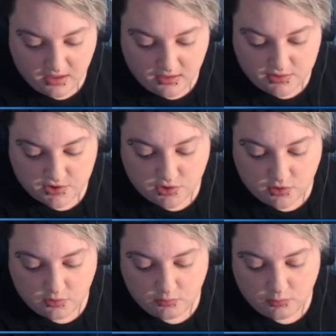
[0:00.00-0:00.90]

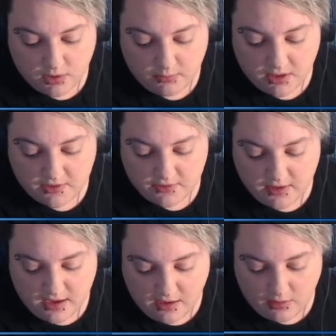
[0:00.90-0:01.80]
So what I want to do
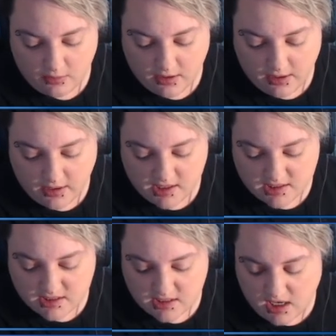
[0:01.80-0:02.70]
now
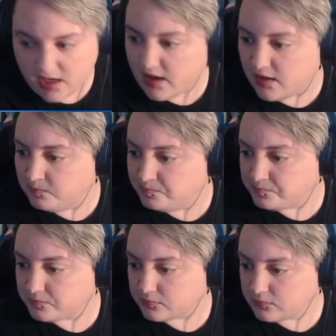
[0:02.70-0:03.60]
is
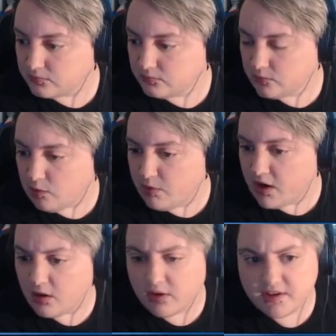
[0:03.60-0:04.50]
we are
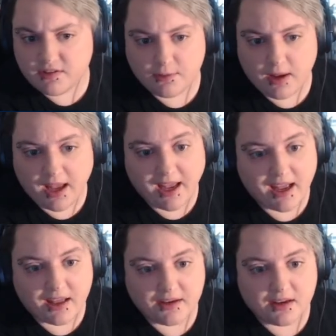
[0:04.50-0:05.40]
going to
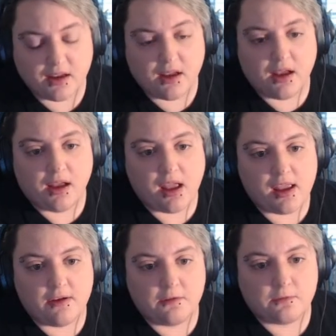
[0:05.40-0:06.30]
add
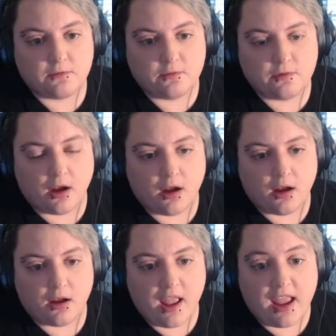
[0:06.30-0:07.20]
a
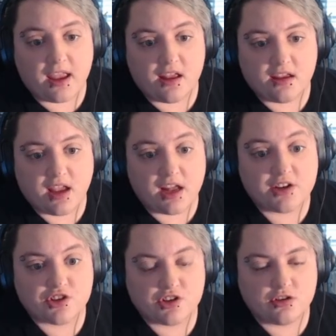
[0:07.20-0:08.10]

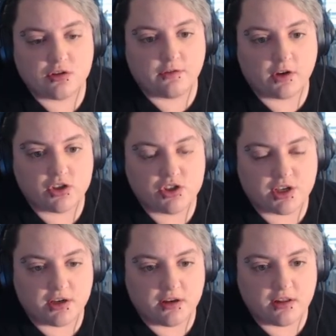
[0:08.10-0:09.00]
catch to the
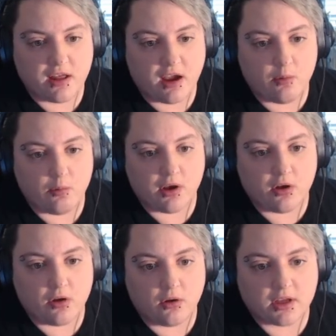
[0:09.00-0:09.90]
function that
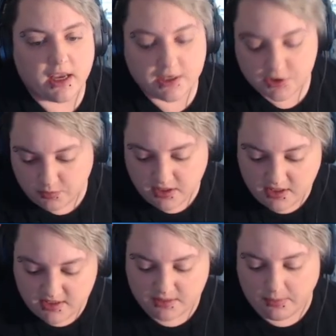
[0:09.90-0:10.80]
will catch when it
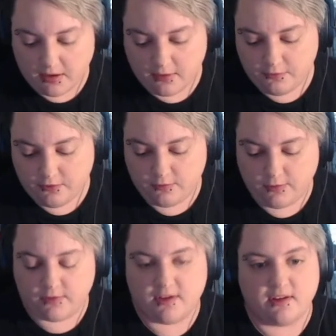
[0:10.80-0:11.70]
is above
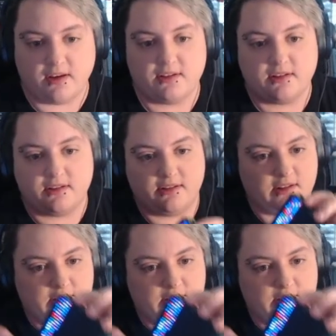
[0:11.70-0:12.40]
256, because this